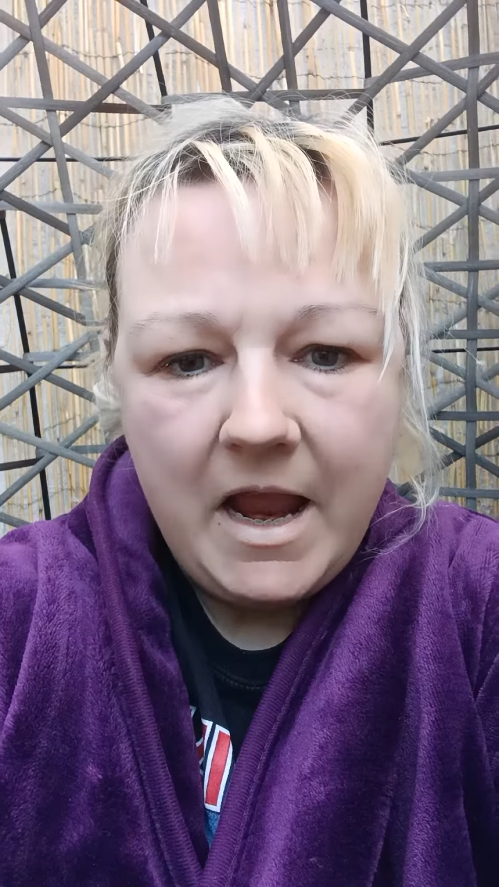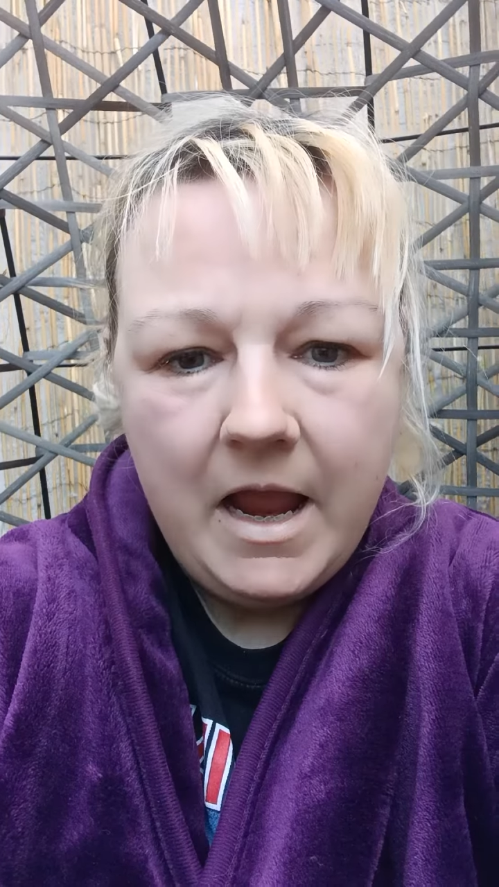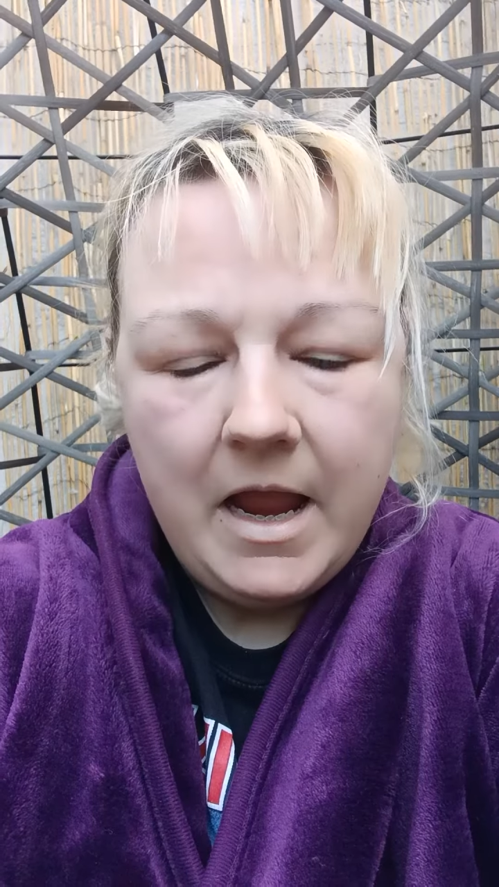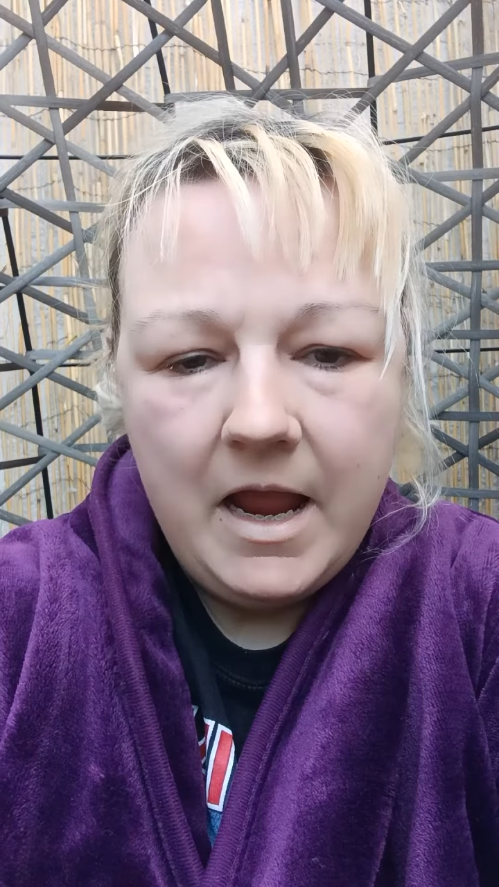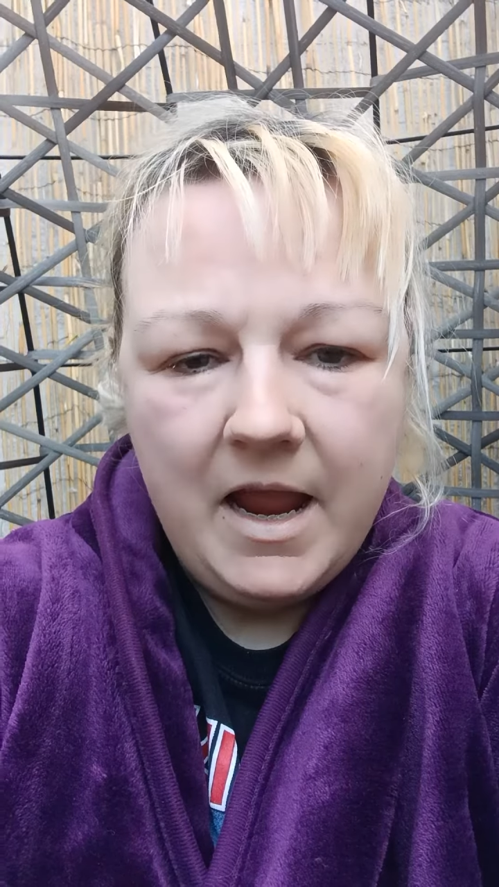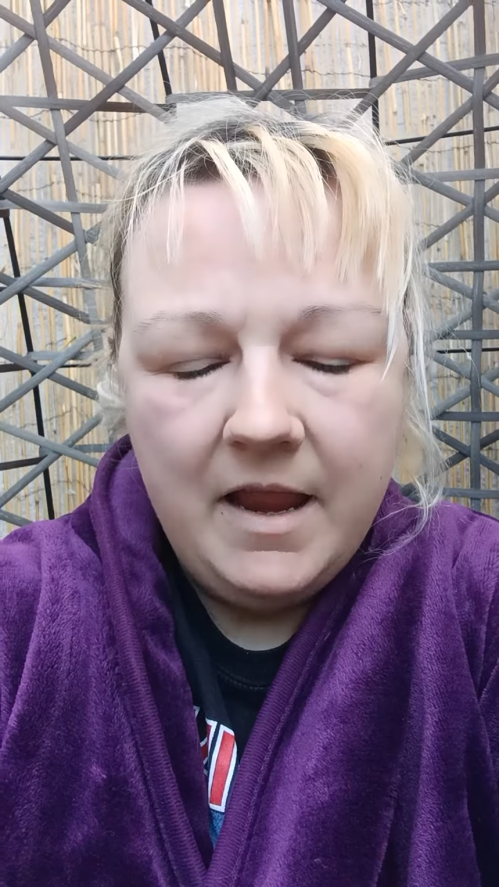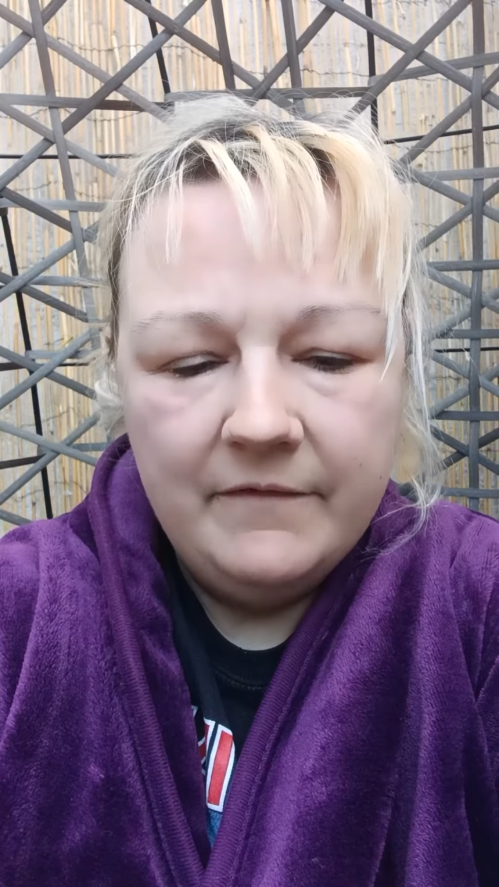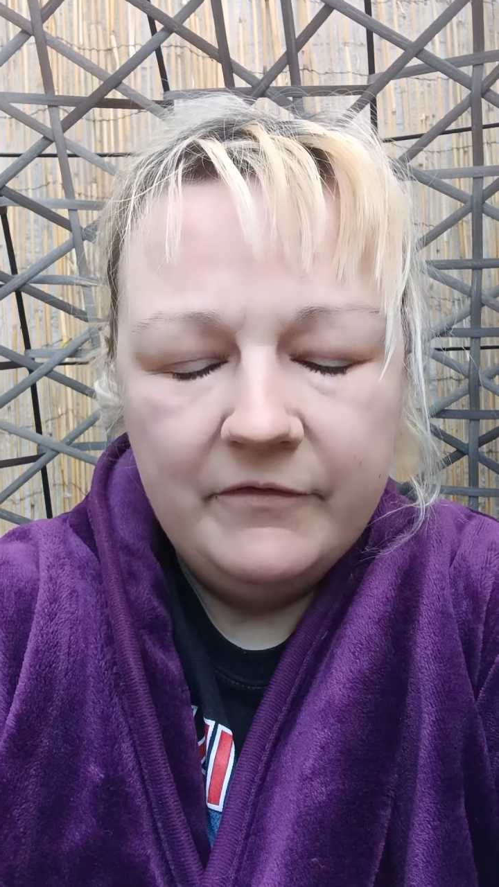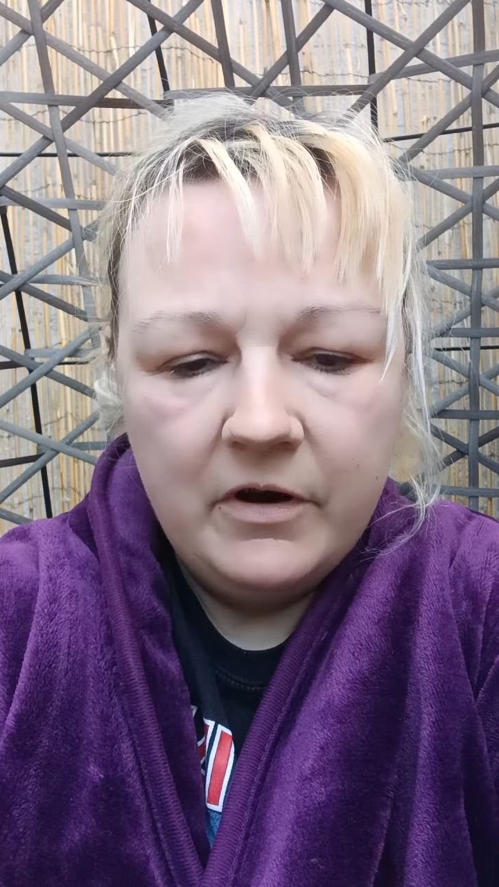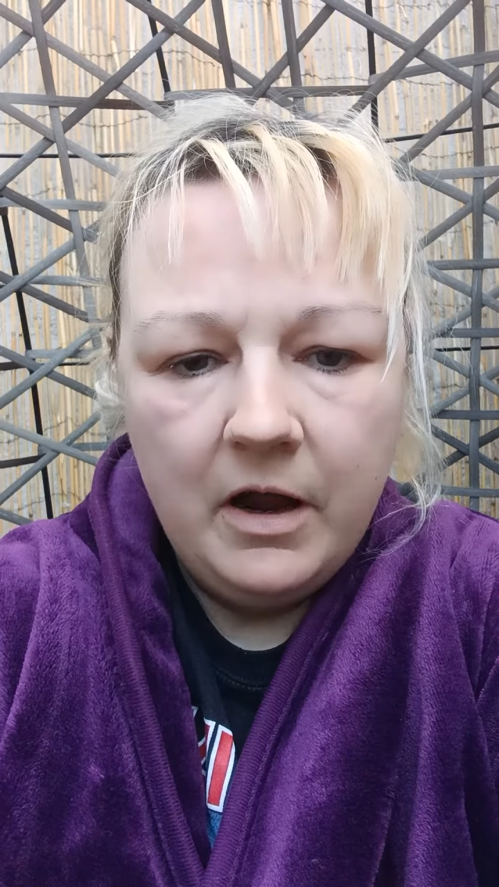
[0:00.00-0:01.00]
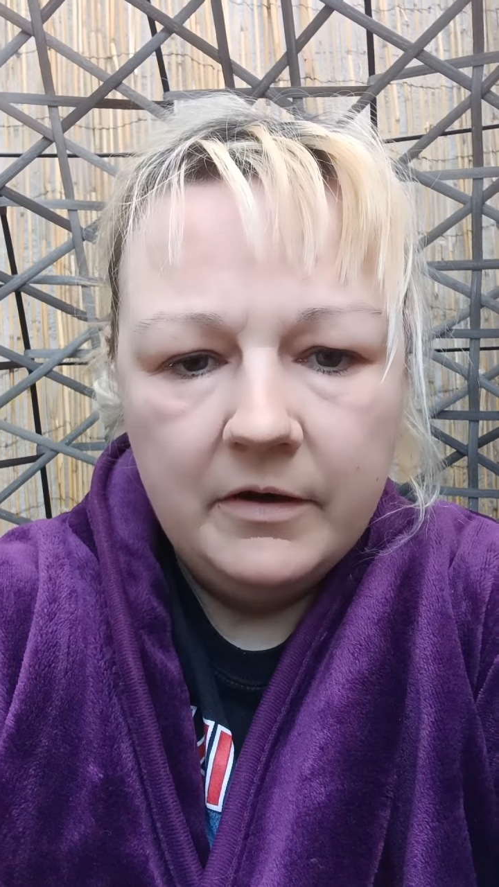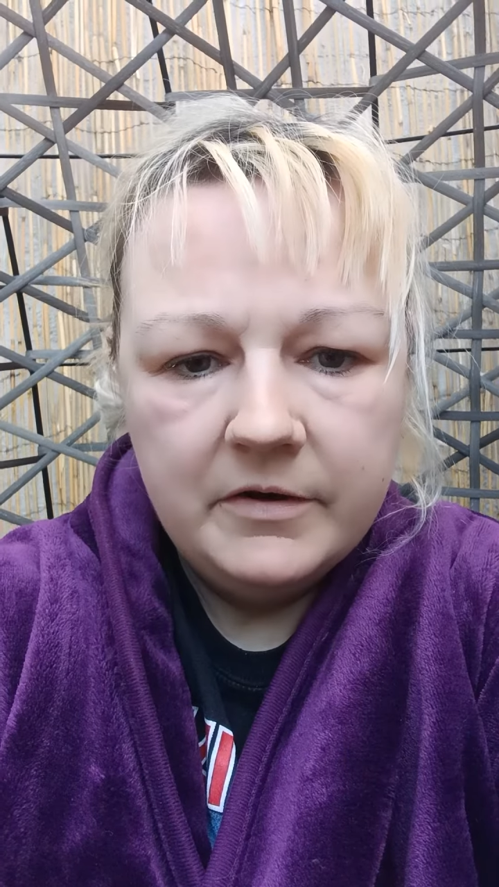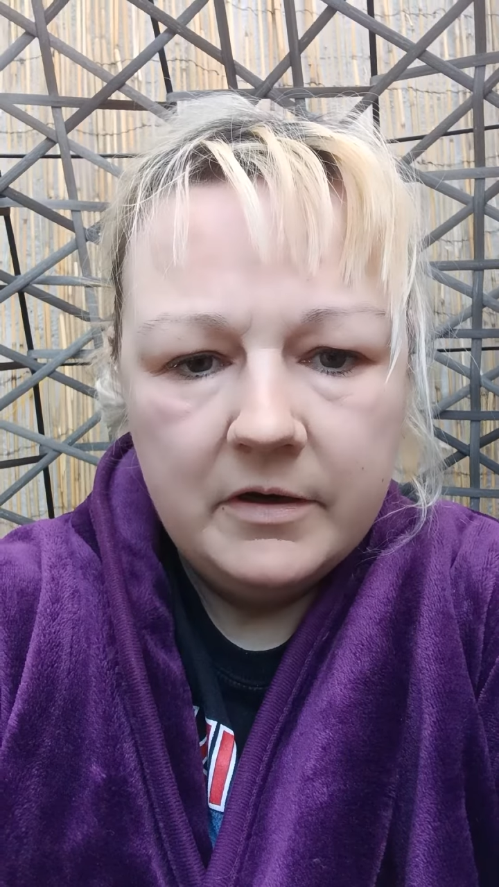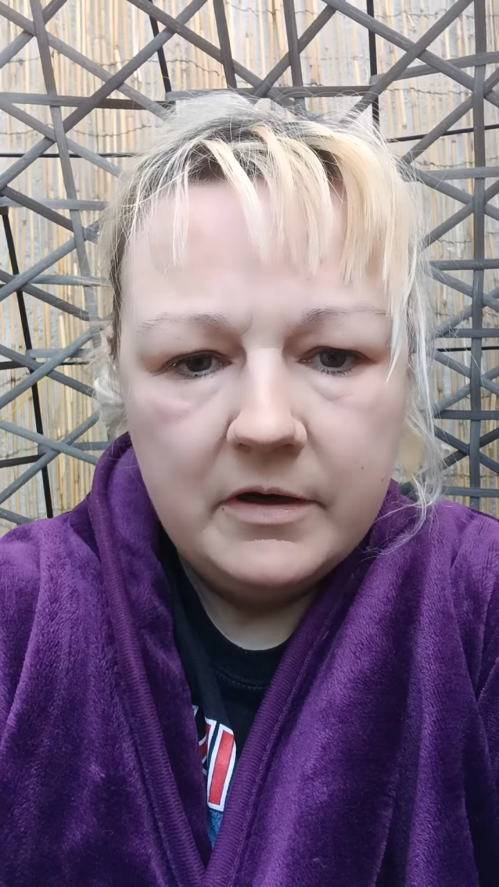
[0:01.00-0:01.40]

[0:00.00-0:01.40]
I have got